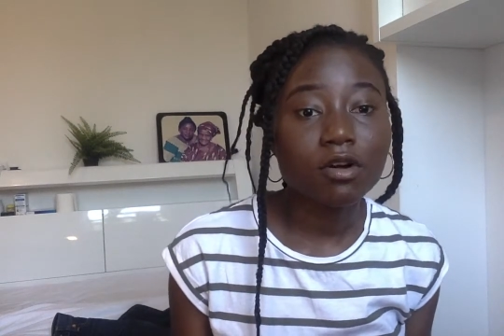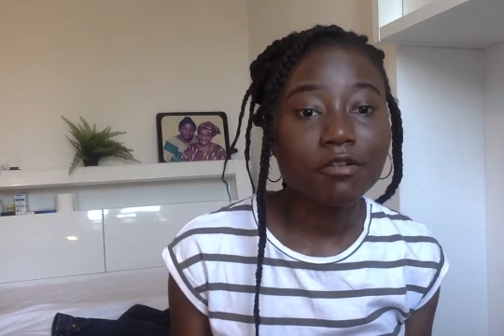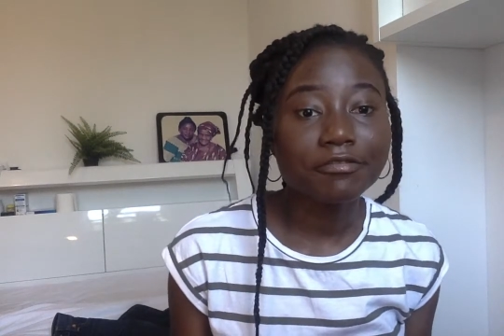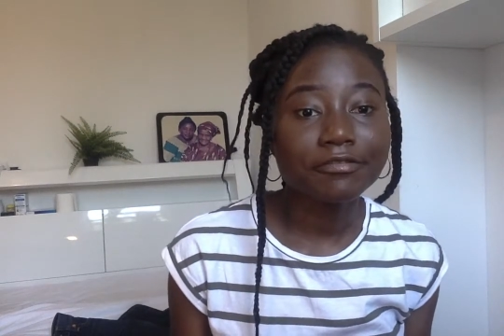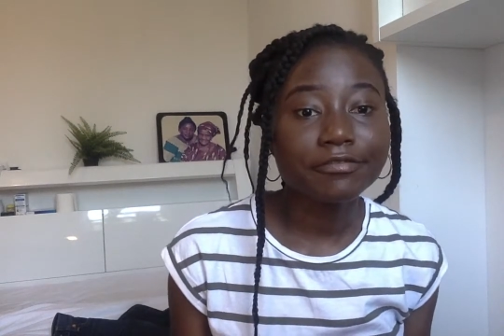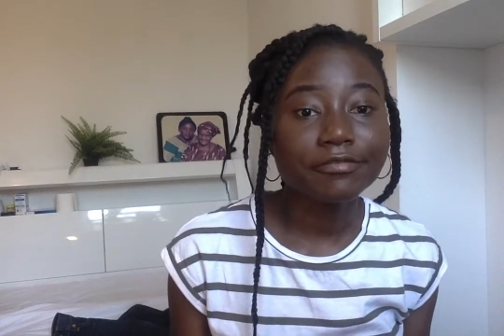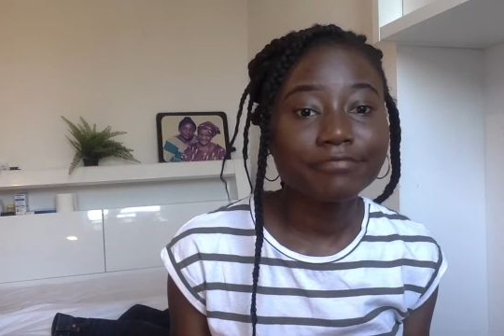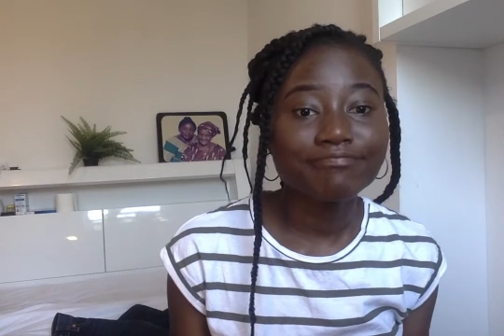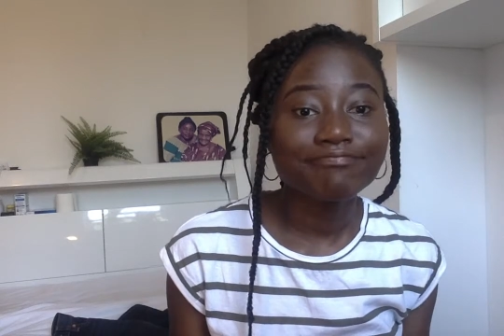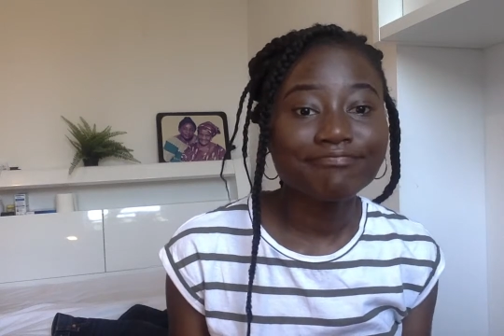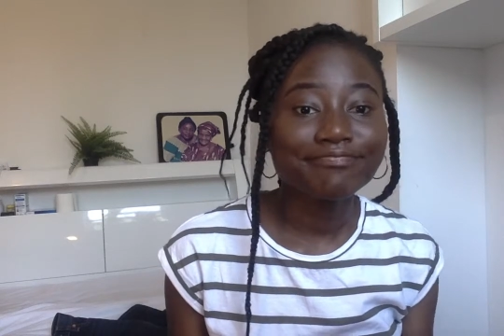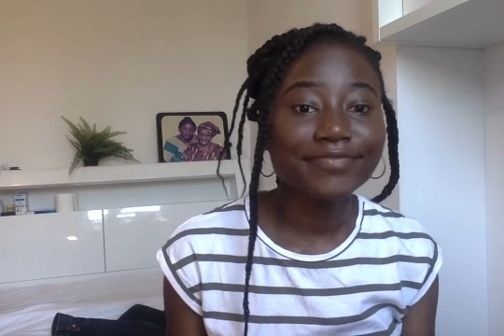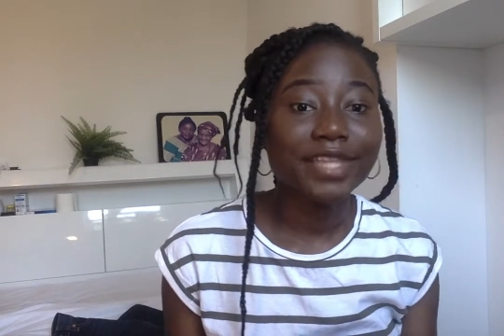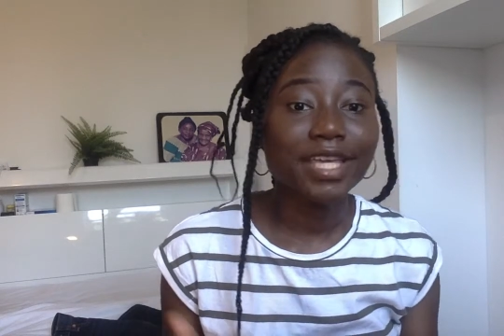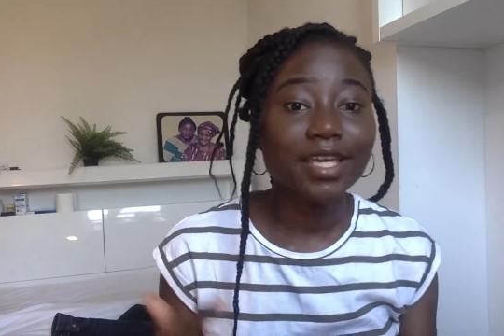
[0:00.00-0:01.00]
of
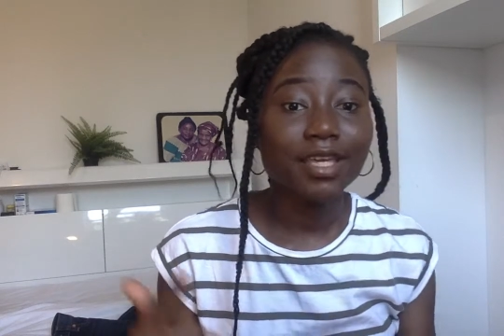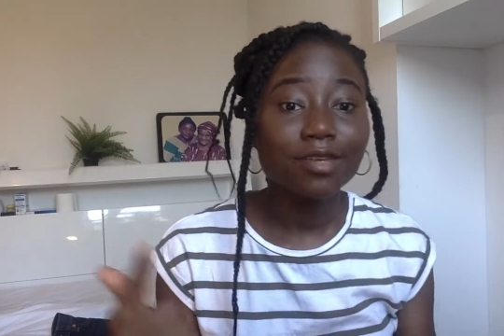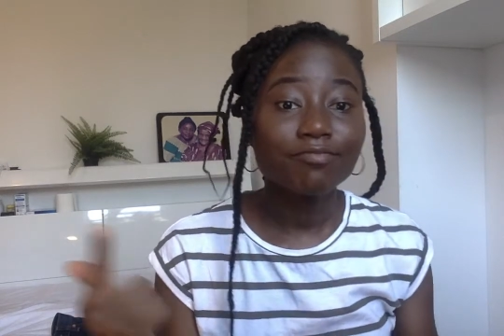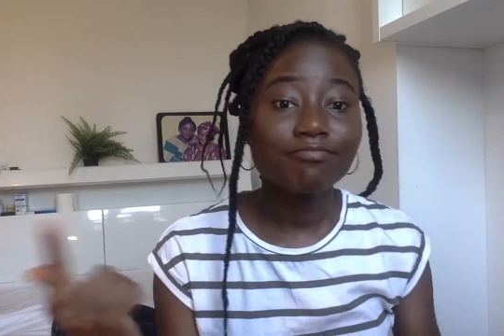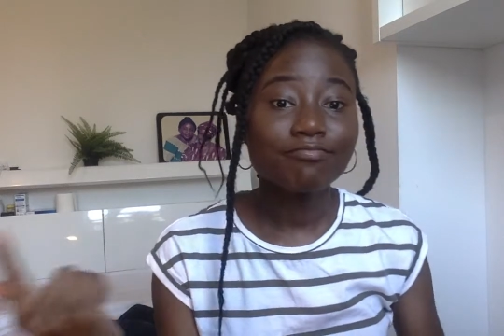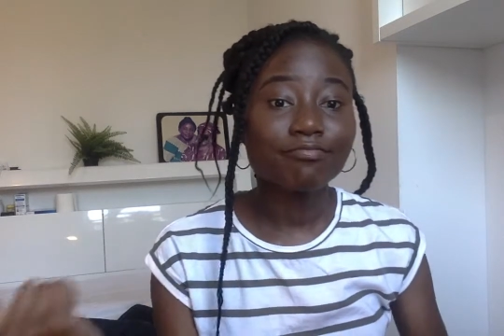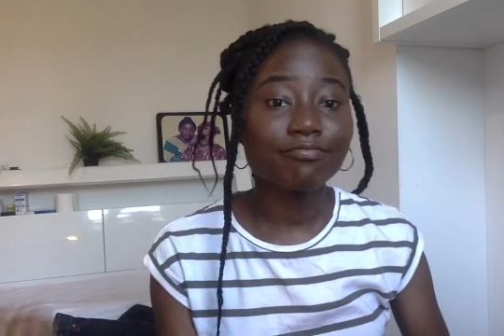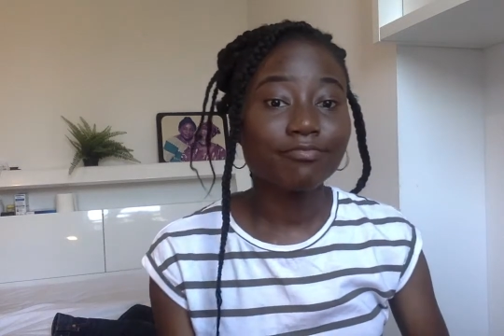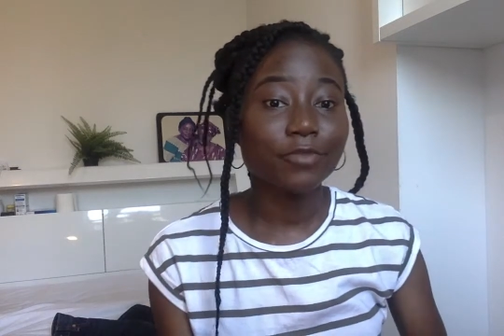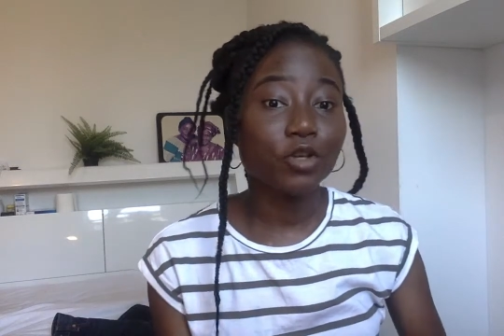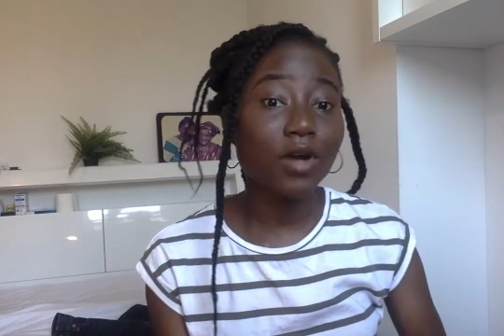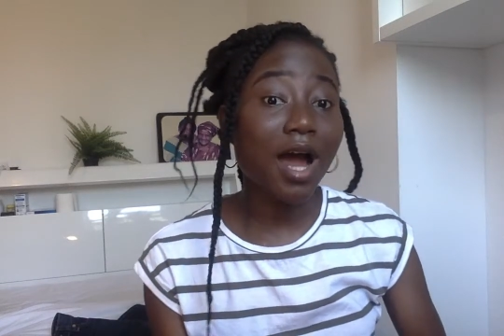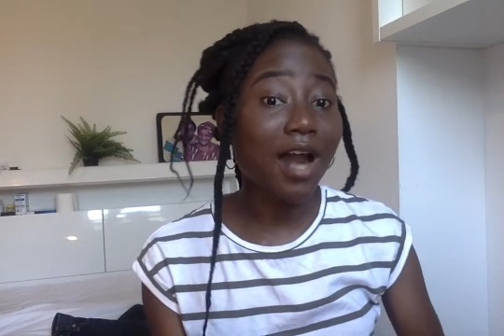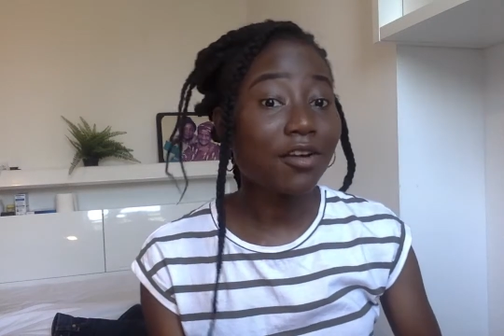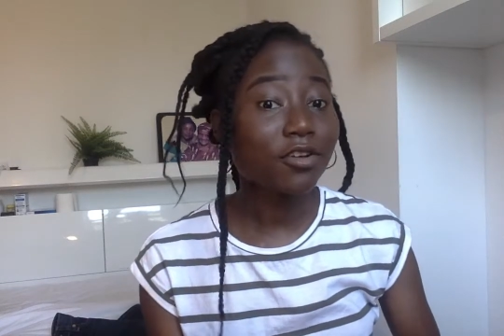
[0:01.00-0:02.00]
the
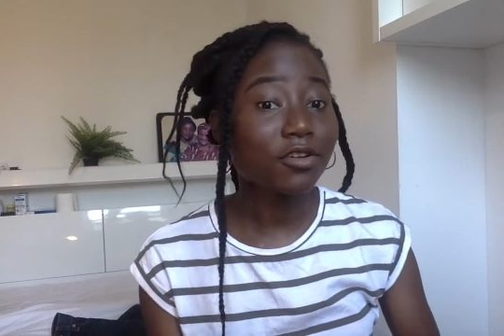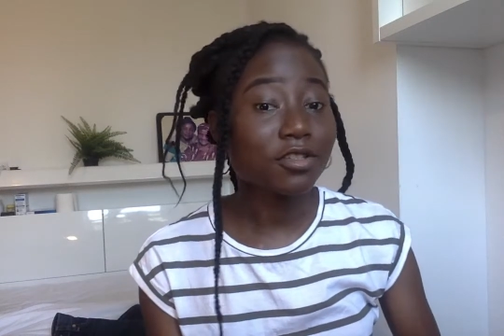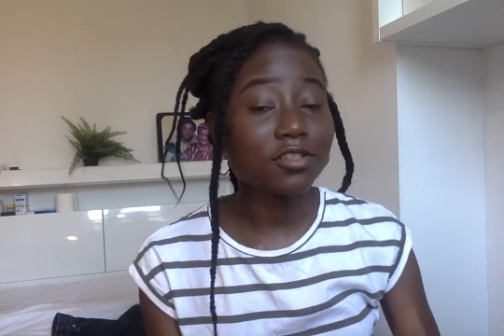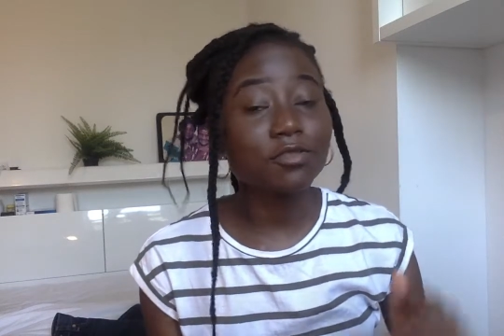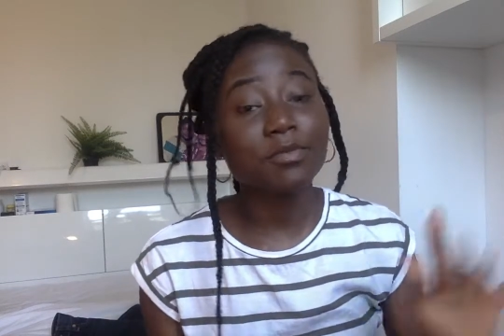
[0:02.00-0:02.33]
eukaryotes.